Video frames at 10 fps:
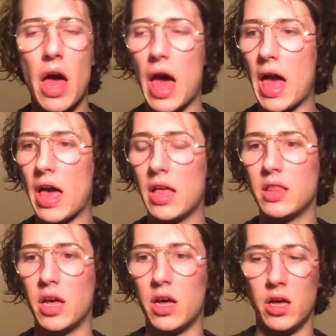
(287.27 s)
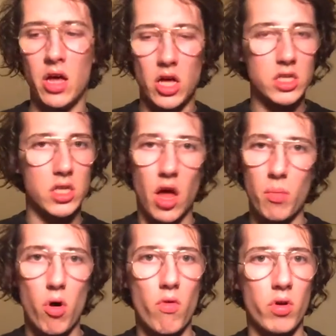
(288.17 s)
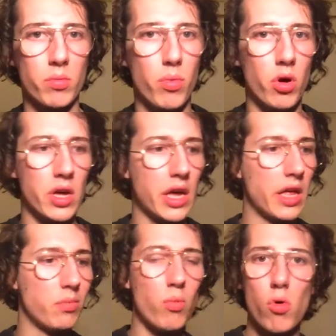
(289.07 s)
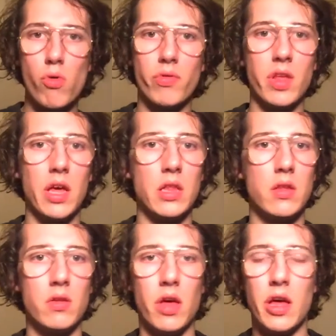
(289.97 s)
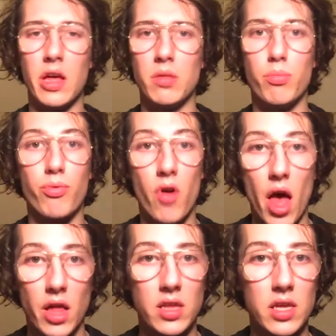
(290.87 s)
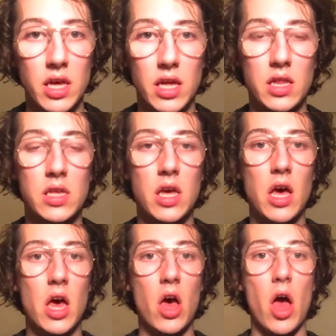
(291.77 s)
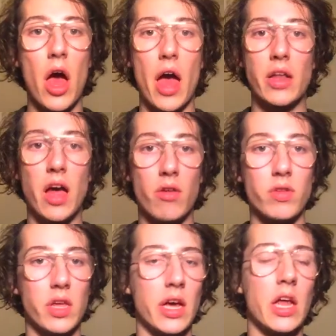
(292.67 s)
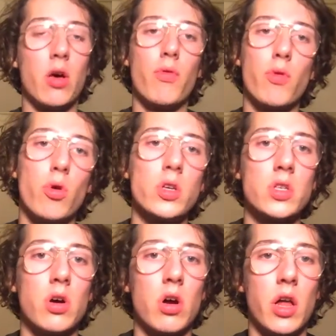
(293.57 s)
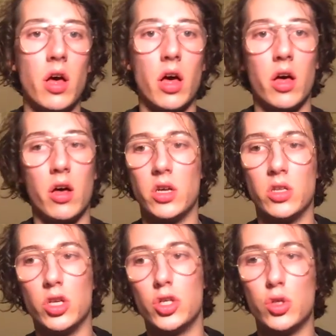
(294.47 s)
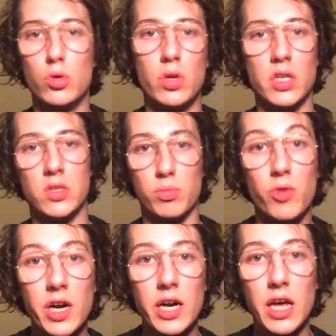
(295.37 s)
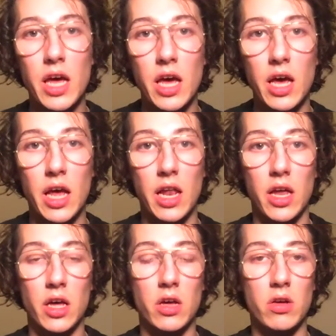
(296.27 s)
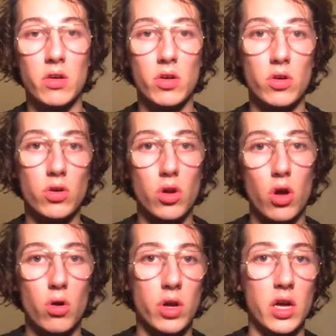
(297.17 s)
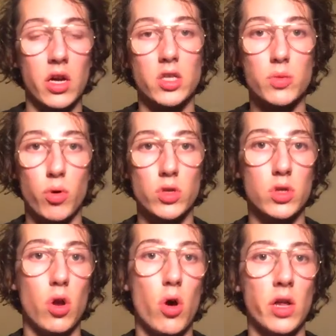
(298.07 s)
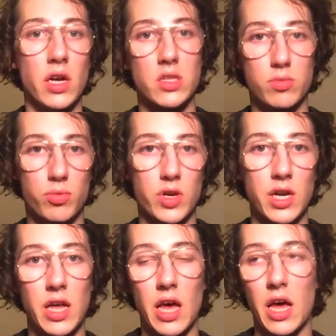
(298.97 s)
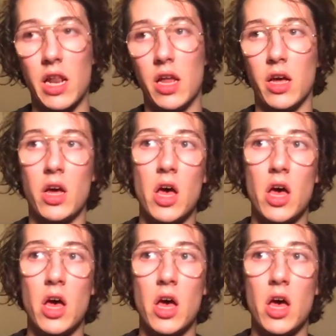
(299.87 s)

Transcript: and slime over its body. It moved, it bred, it had everything. And of course there are like tissue that's breathing and like clothing, like sports clothing that's breathing and like